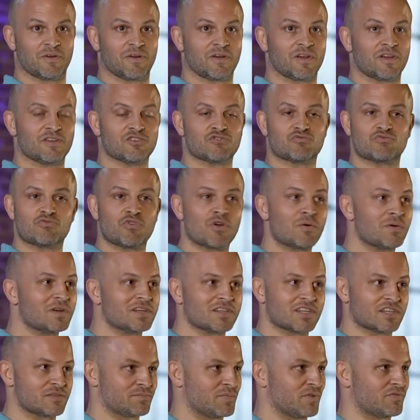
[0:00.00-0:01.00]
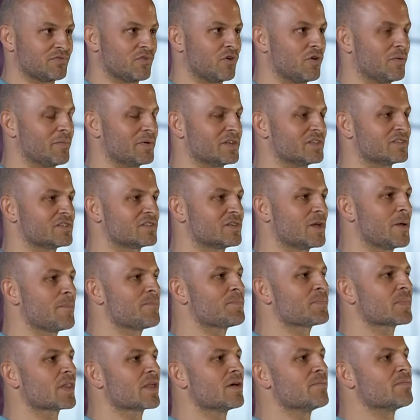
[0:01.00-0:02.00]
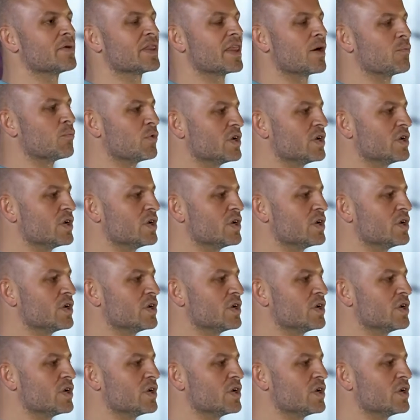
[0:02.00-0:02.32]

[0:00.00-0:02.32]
He's ruined this performance. But then